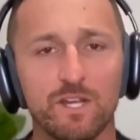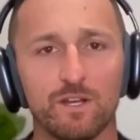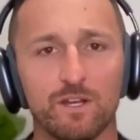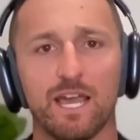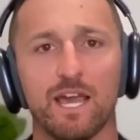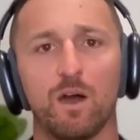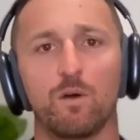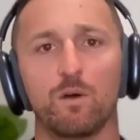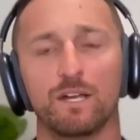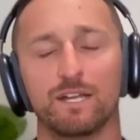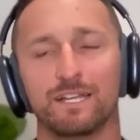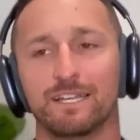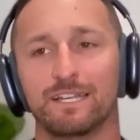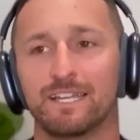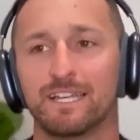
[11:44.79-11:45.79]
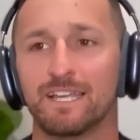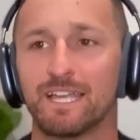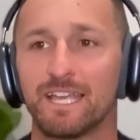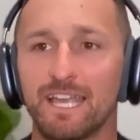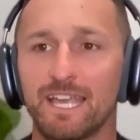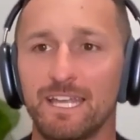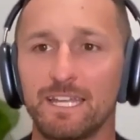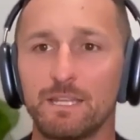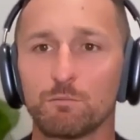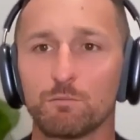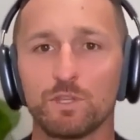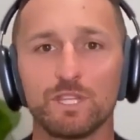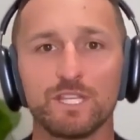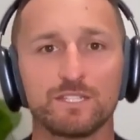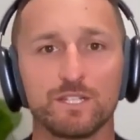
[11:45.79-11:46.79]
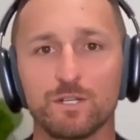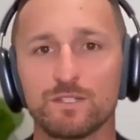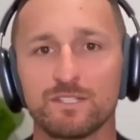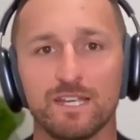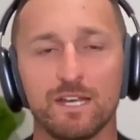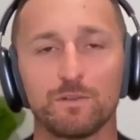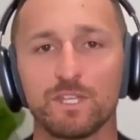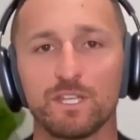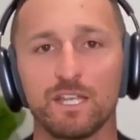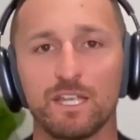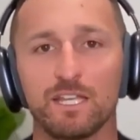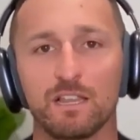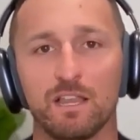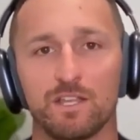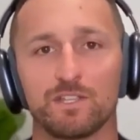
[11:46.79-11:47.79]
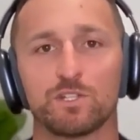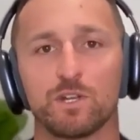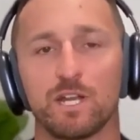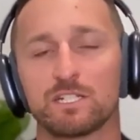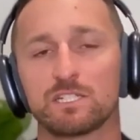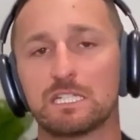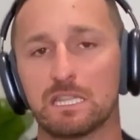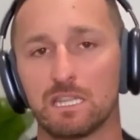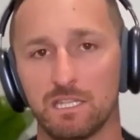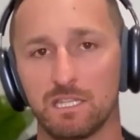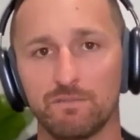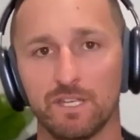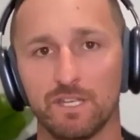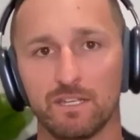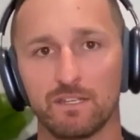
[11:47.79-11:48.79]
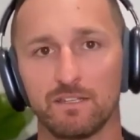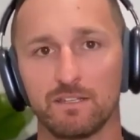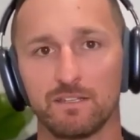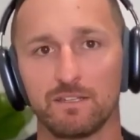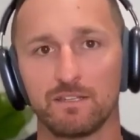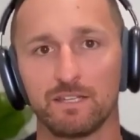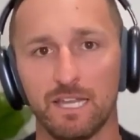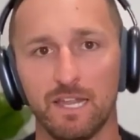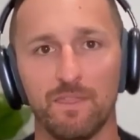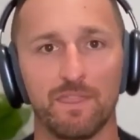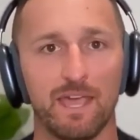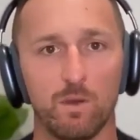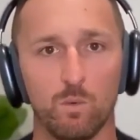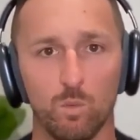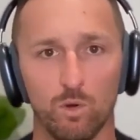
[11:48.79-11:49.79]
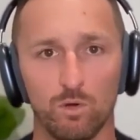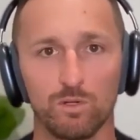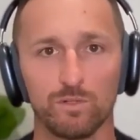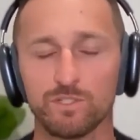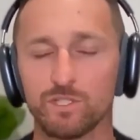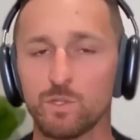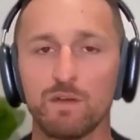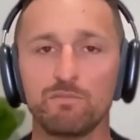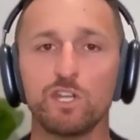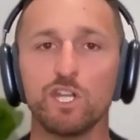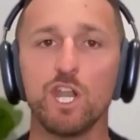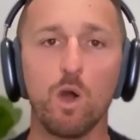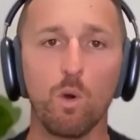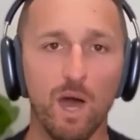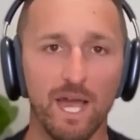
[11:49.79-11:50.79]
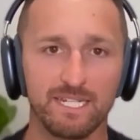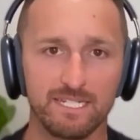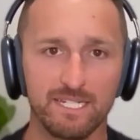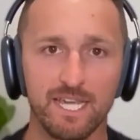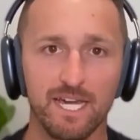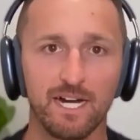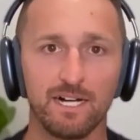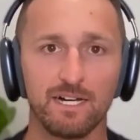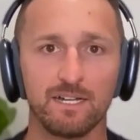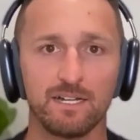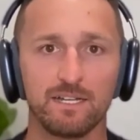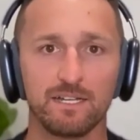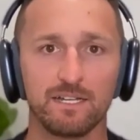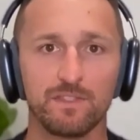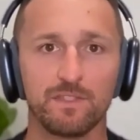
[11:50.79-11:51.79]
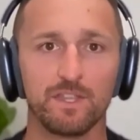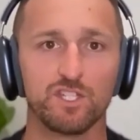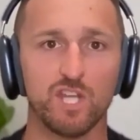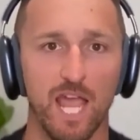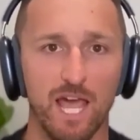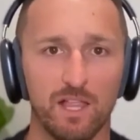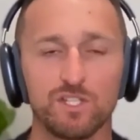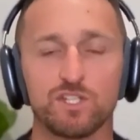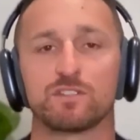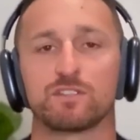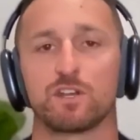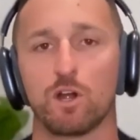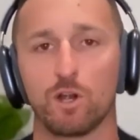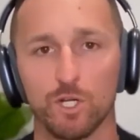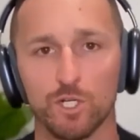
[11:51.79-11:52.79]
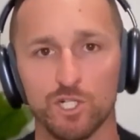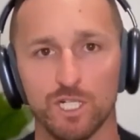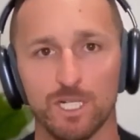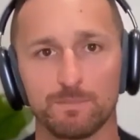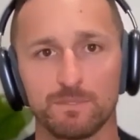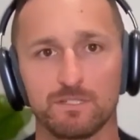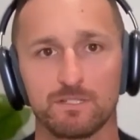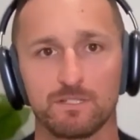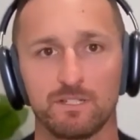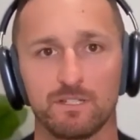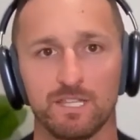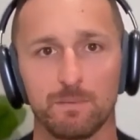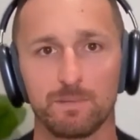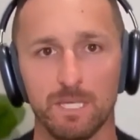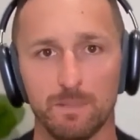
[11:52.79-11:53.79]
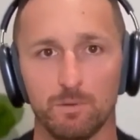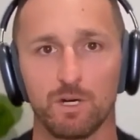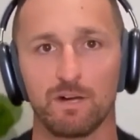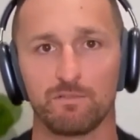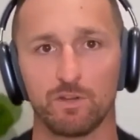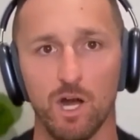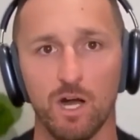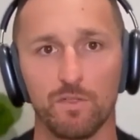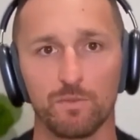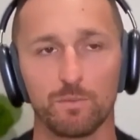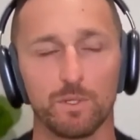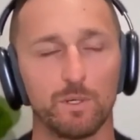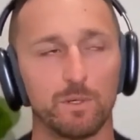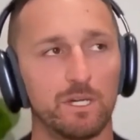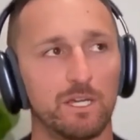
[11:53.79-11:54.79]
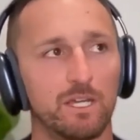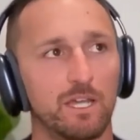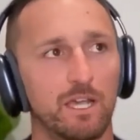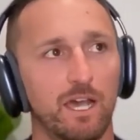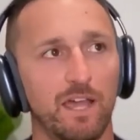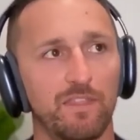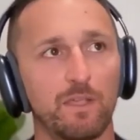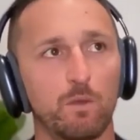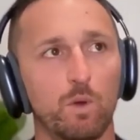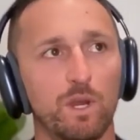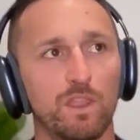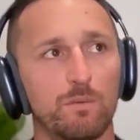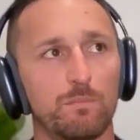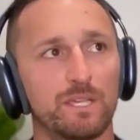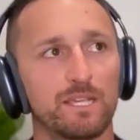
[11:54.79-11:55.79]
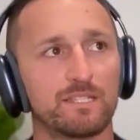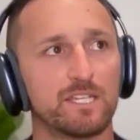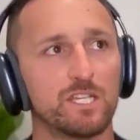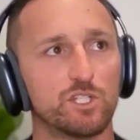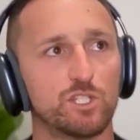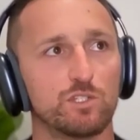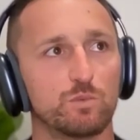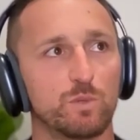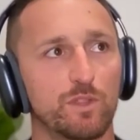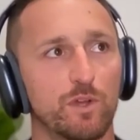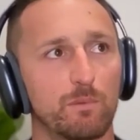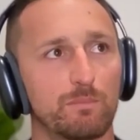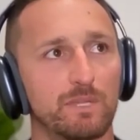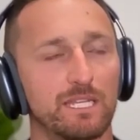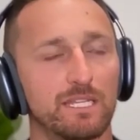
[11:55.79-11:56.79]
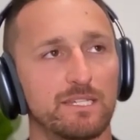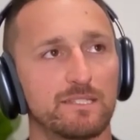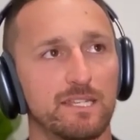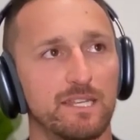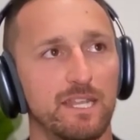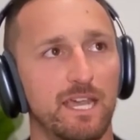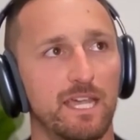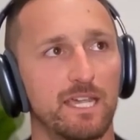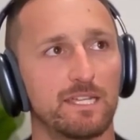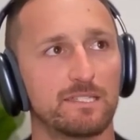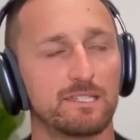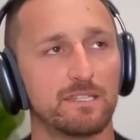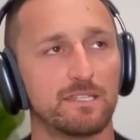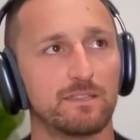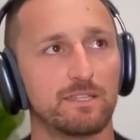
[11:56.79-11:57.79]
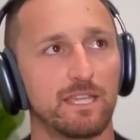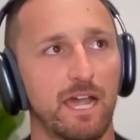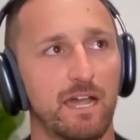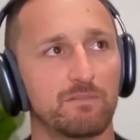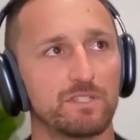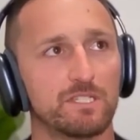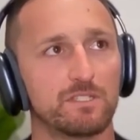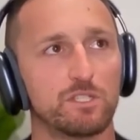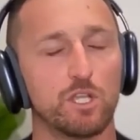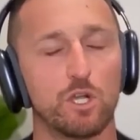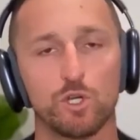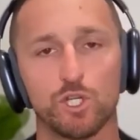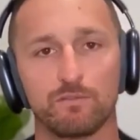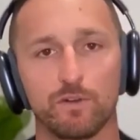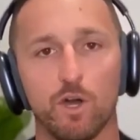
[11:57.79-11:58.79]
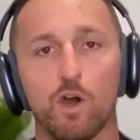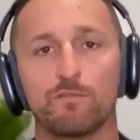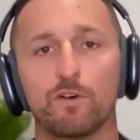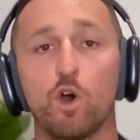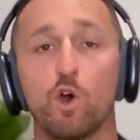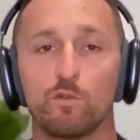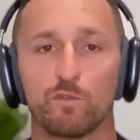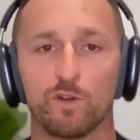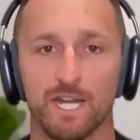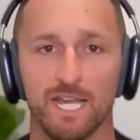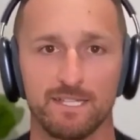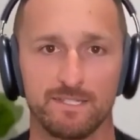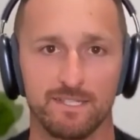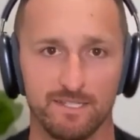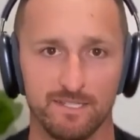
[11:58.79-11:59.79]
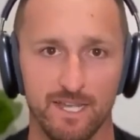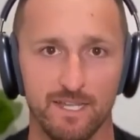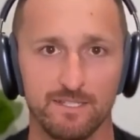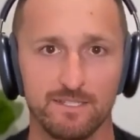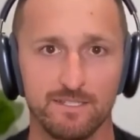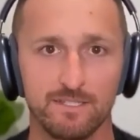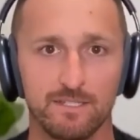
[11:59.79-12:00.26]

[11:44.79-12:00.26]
out. And it really turns out that unless you're actually living in that world, you have no idea the challenges and hardships that people have gone through. I think one of the biggest issues with our media today is they have this notion of overnight success,